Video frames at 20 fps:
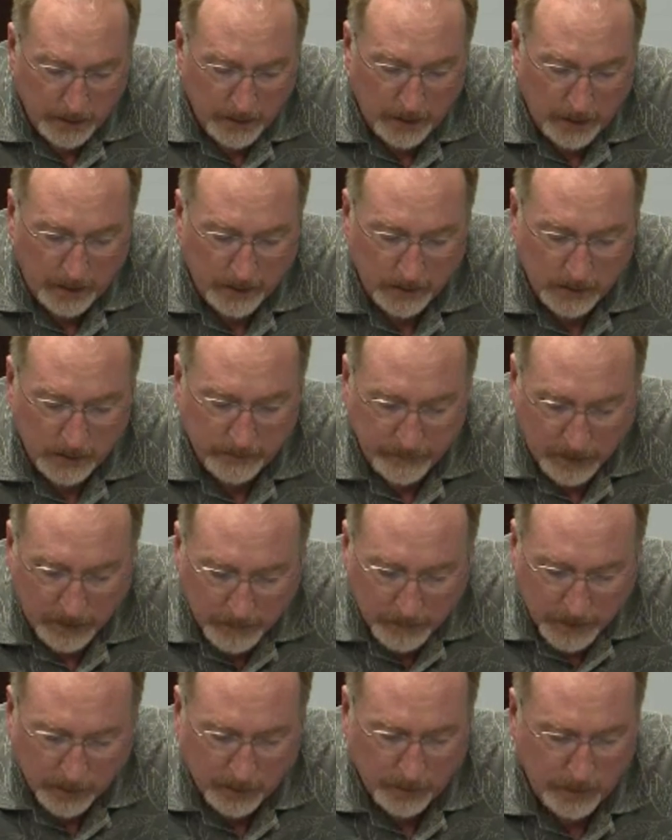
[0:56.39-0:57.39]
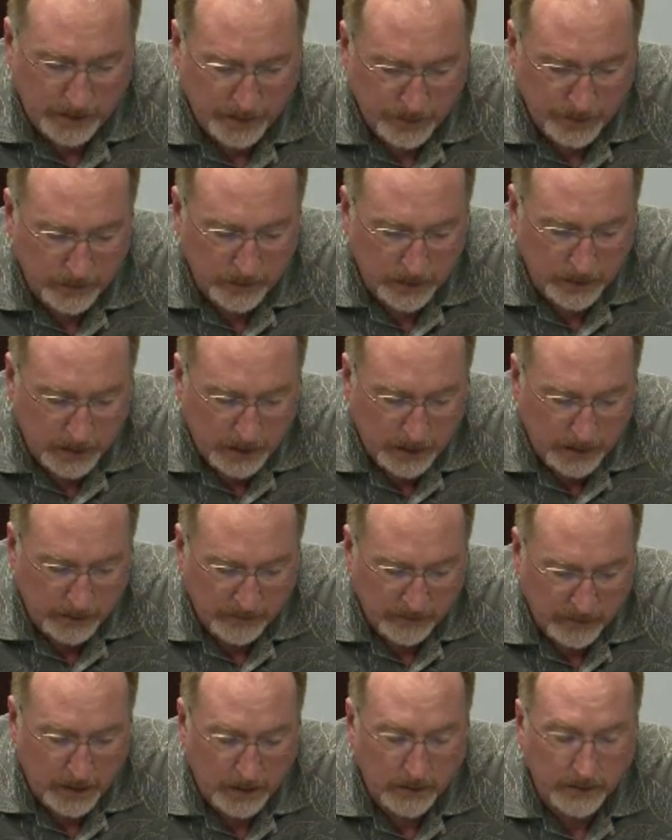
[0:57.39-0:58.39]
on the development question that he and his
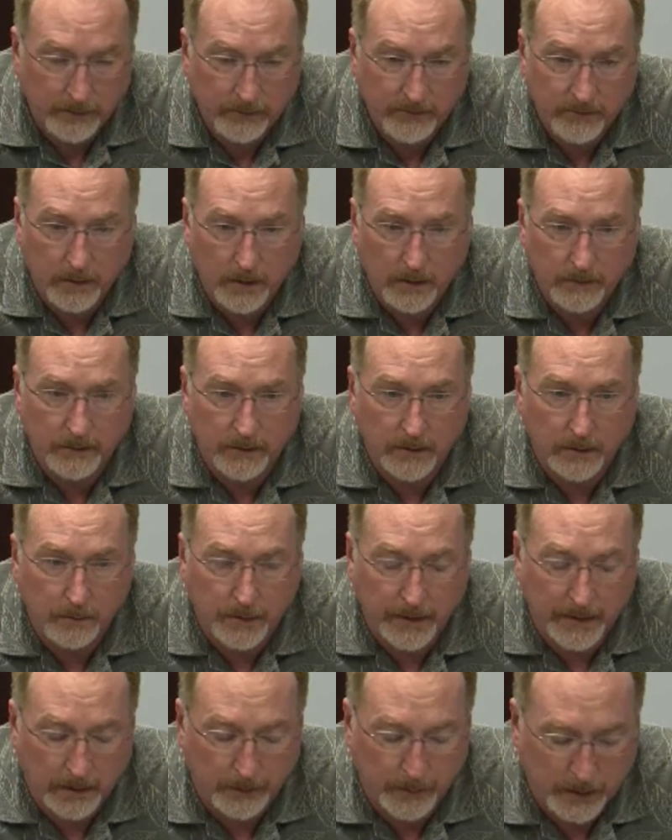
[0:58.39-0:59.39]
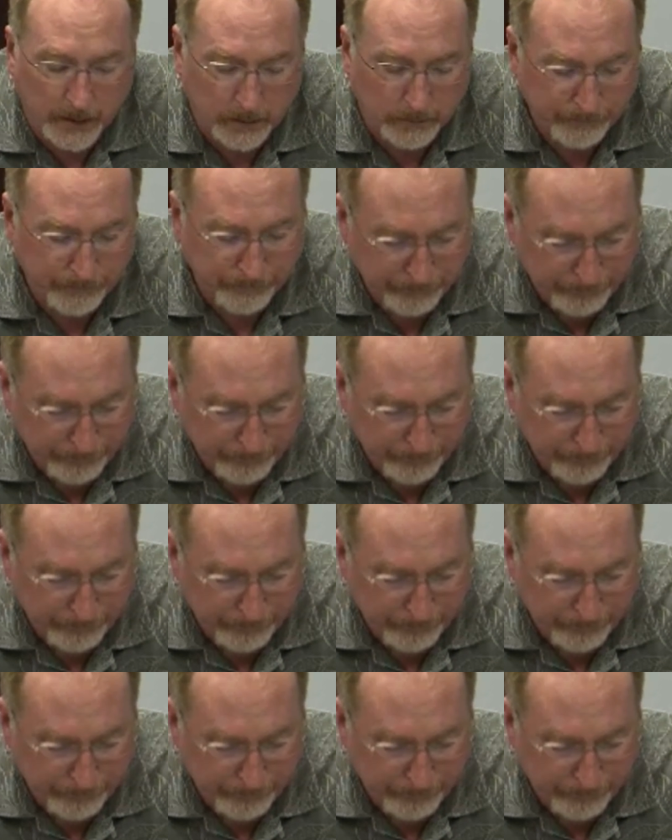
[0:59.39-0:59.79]
colleagues so often complain about.